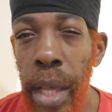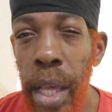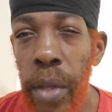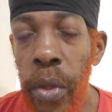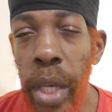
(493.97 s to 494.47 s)

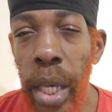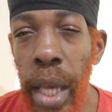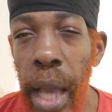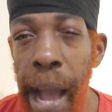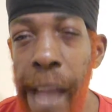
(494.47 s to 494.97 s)

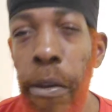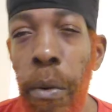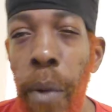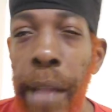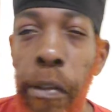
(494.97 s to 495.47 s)
See, I don't
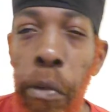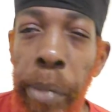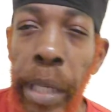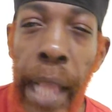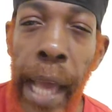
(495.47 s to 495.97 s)
want to
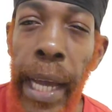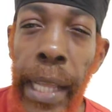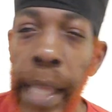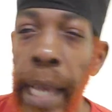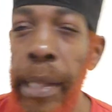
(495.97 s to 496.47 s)
be like a
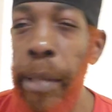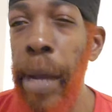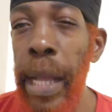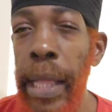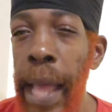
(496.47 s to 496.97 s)
next
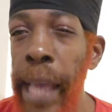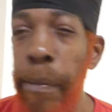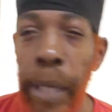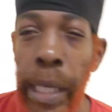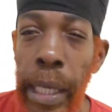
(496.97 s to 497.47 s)
man like
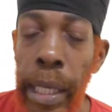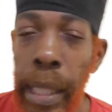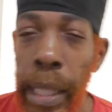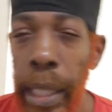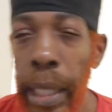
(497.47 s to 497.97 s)
me,
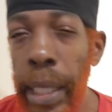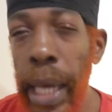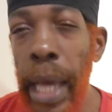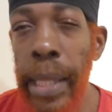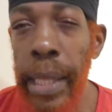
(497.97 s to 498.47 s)

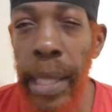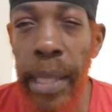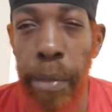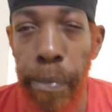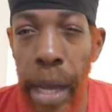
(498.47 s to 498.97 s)
that
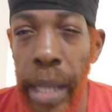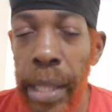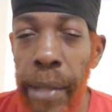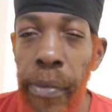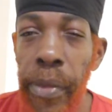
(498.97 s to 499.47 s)
this man
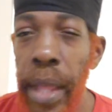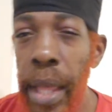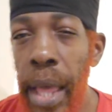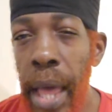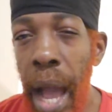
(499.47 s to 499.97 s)

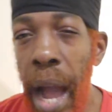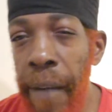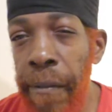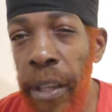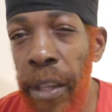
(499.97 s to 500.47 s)

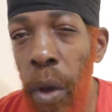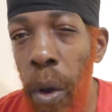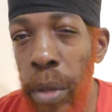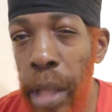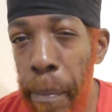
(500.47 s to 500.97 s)
have his
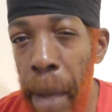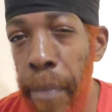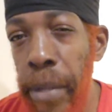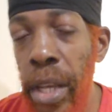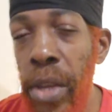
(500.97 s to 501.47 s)
own
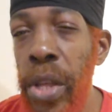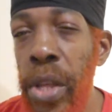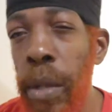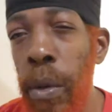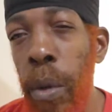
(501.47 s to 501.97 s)

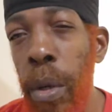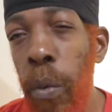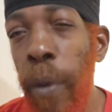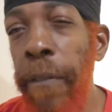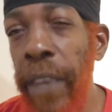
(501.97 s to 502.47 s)
abomination
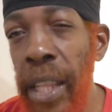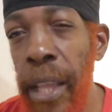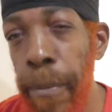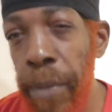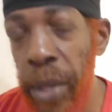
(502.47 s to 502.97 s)
within
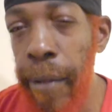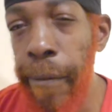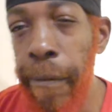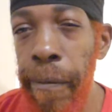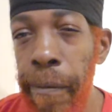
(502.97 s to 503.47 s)
himself.